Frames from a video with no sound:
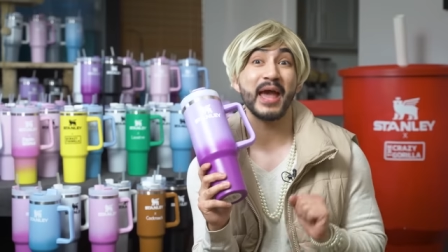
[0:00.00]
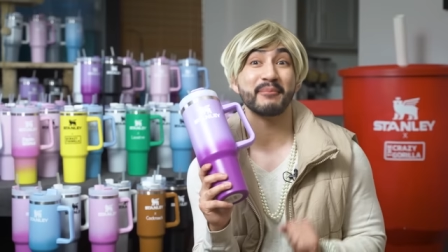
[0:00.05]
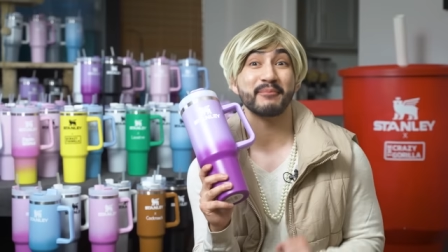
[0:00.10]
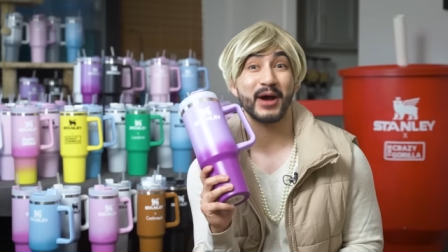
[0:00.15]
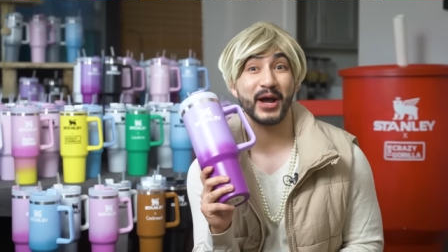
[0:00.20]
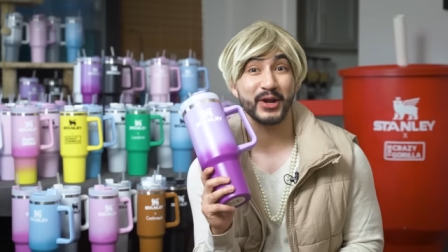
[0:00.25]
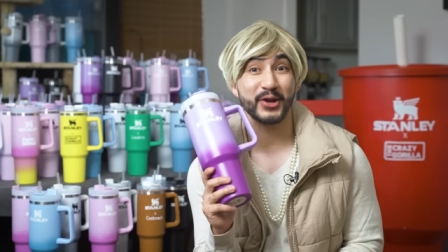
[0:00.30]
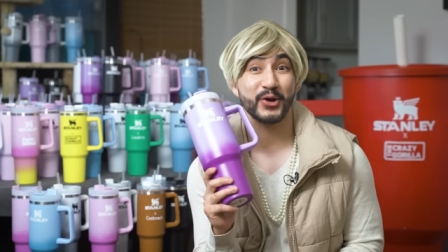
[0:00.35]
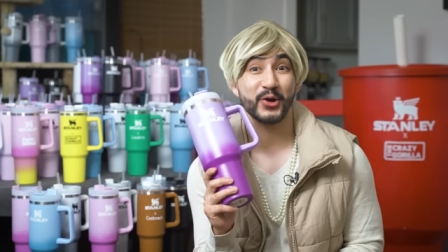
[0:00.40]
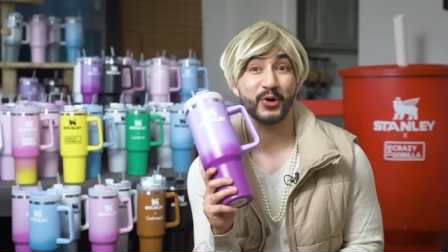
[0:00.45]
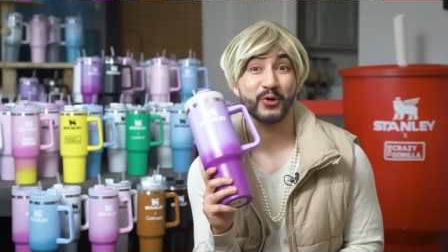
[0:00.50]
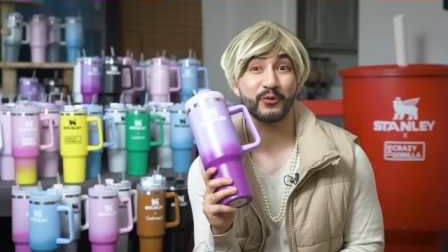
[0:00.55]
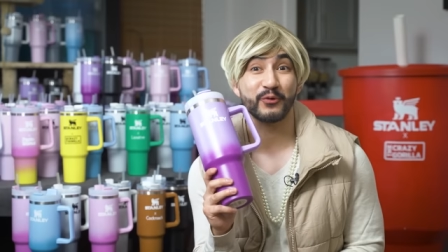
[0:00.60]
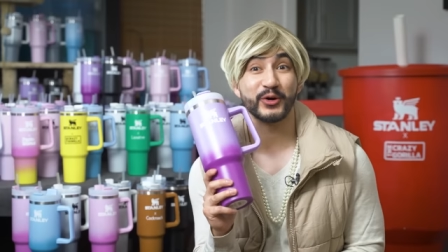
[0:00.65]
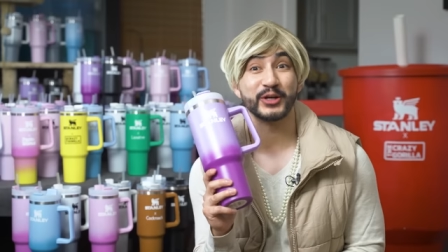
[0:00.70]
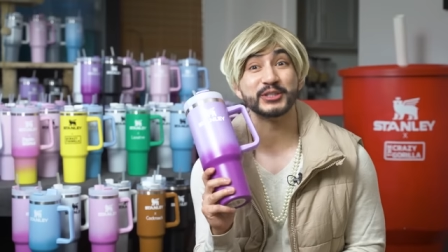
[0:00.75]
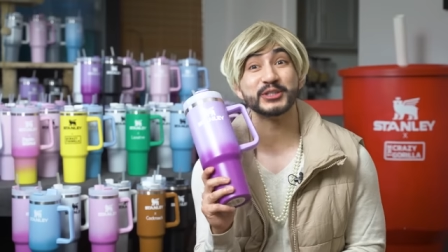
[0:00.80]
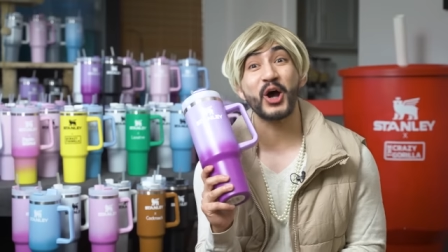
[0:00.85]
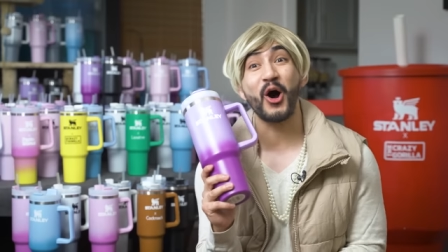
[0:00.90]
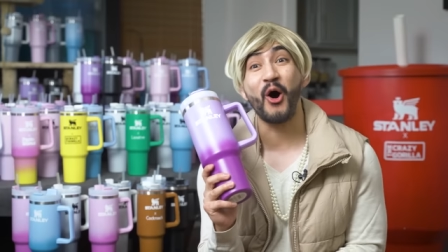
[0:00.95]
and my
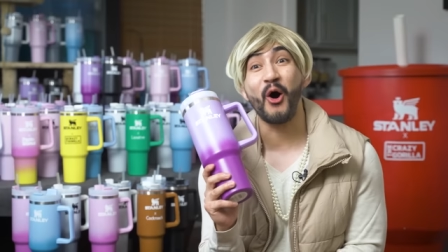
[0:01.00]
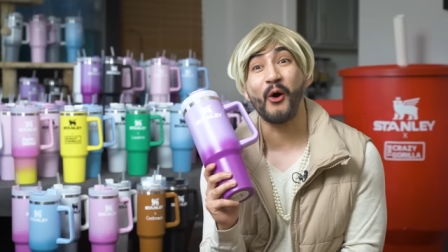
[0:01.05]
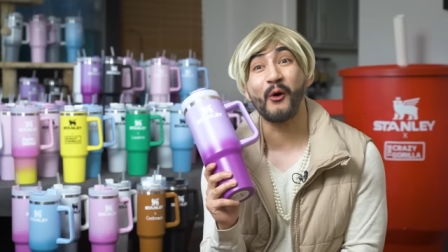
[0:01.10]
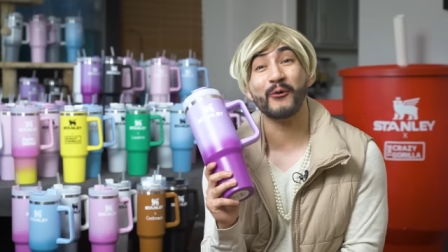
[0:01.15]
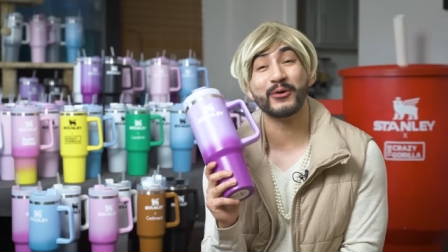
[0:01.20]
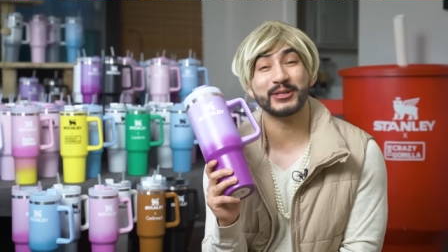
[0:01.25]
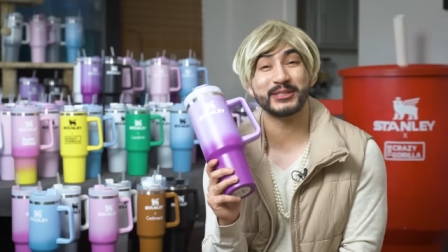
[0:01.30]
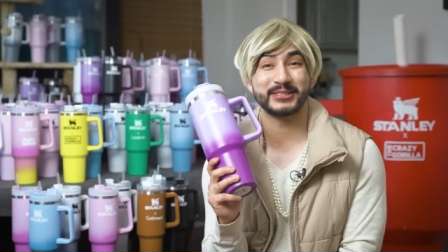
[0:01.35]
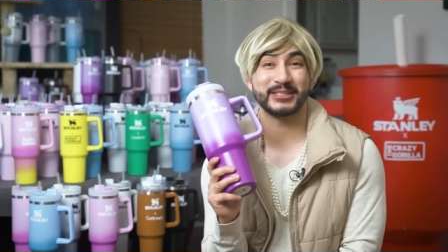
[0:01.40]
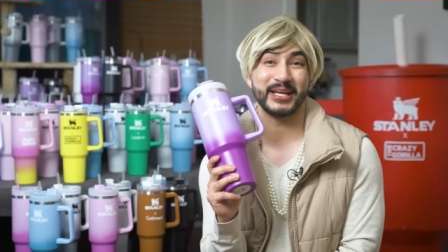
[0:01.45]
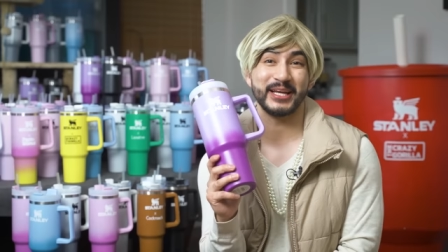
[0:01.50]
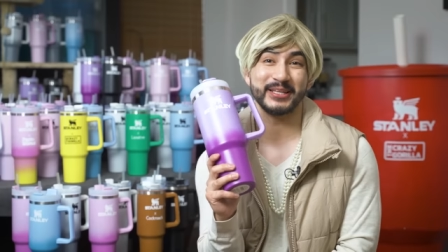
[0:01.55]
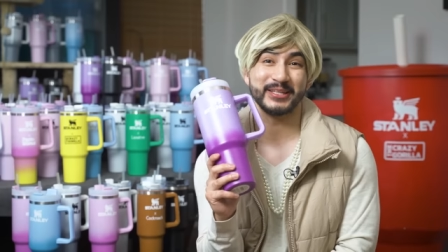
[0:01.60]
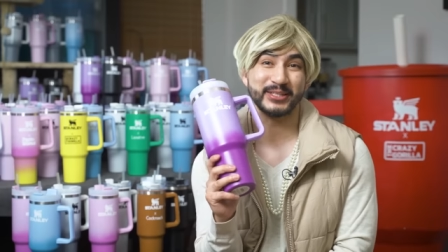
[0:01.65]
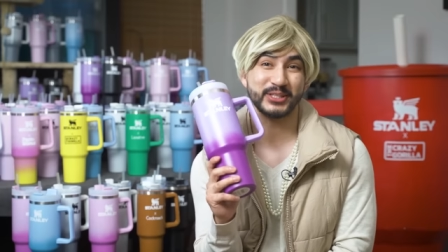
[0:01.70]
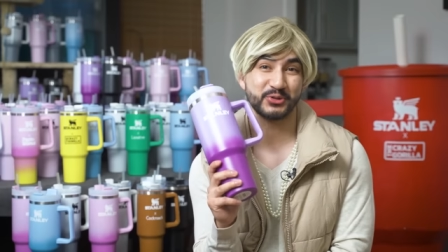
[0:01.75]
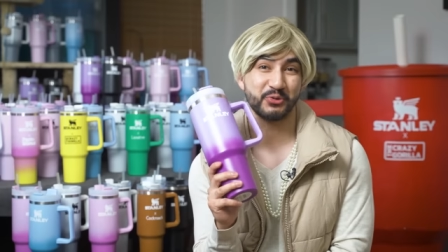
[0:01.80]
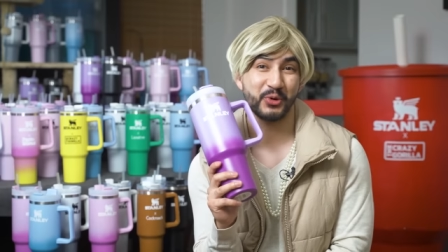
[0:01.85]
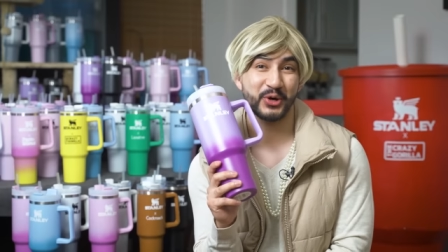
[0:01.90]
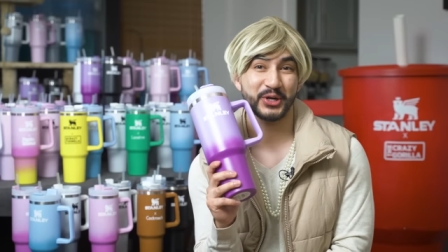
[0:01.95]
girlfriends always say
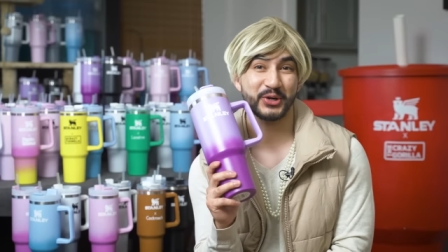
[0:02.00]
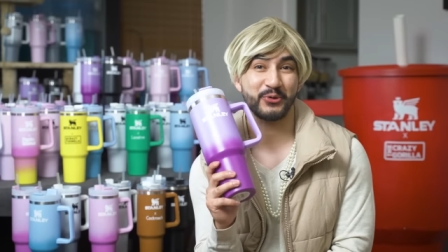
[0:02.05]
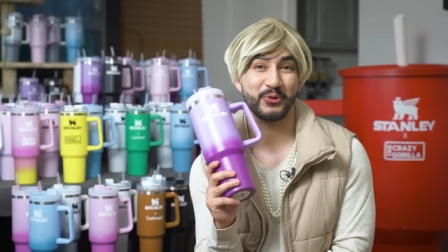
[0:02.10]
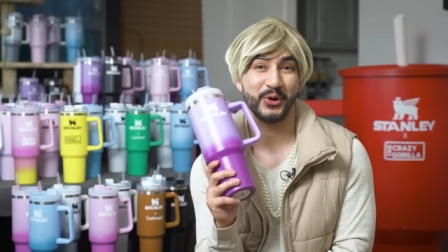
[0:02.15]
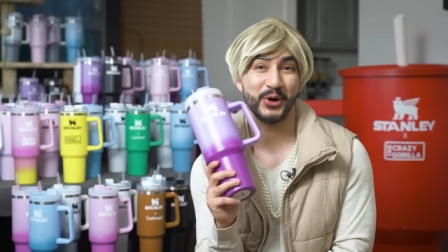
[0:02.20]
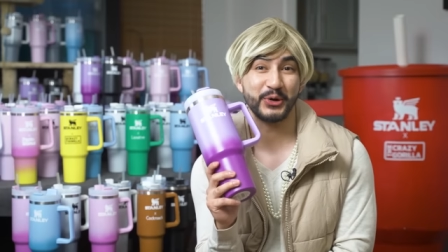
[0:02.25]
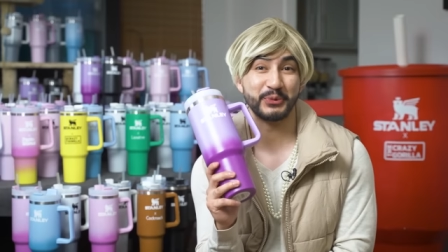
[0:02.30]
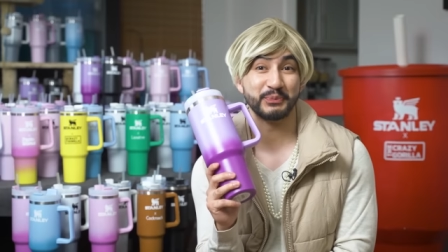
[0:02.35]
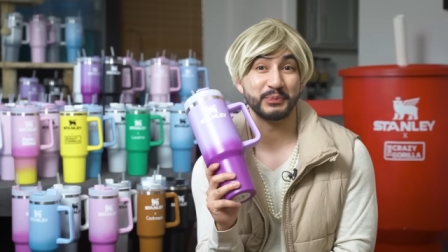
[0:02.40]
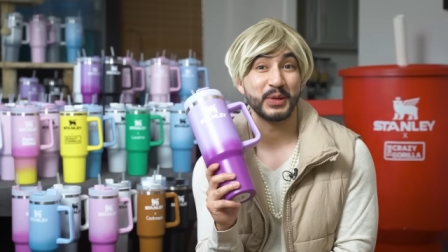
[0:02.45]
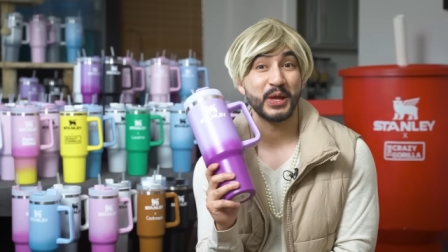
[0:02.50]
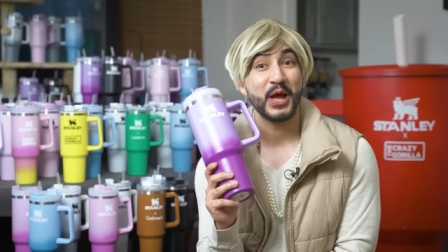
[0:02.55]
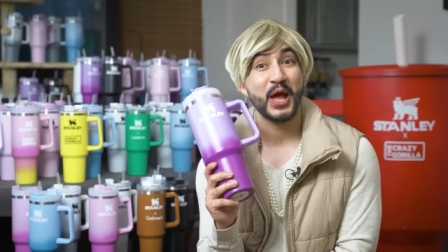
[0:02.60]
this one quote,